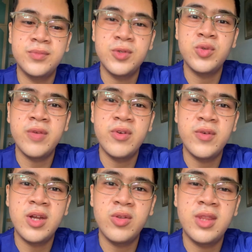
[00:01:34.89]
So to
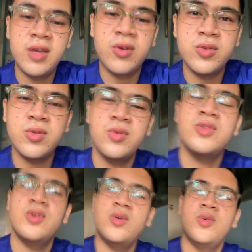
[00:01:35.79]
everyone out there who's
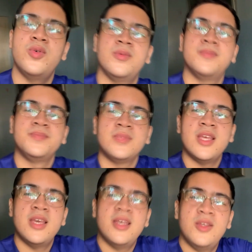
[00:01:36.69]
also,
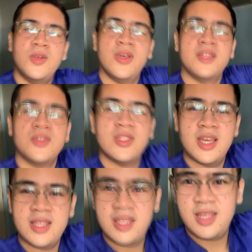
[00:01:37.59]

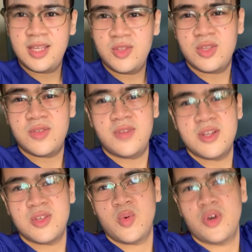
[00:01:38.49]
exercising and just
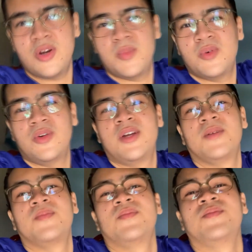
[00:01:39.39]
finish a workout
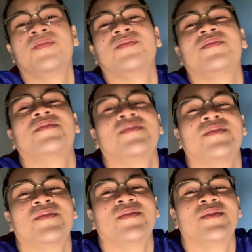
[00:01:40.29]
program,
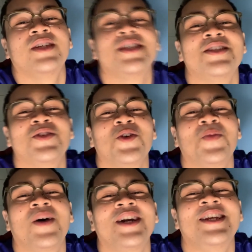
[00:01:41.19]
listen to your
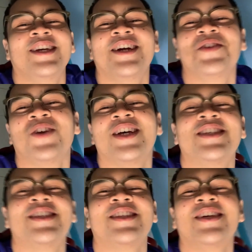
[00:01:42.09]
body and
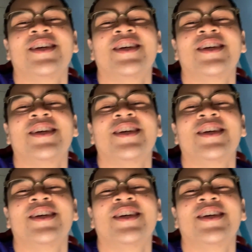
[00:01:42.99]
rest.